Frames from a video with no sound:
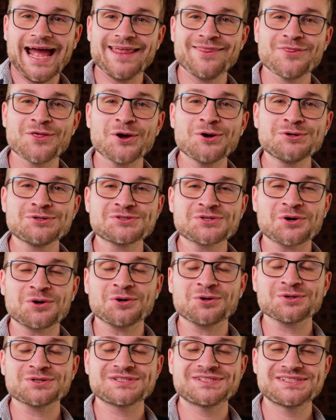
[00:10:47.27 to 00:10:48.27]
And those
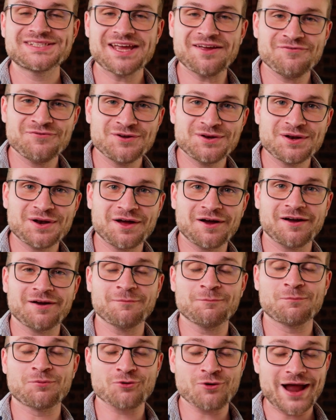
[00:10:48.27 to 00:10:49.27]
are 7
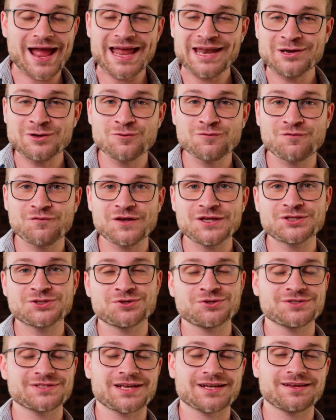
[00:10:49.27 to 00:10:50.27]
brand new
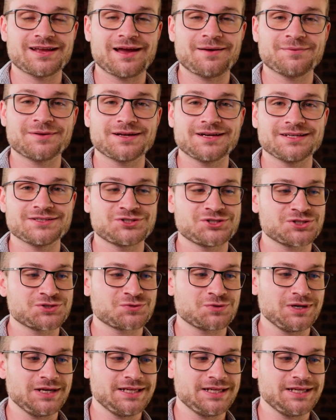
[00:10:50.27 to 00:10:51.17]
features that CapCut has just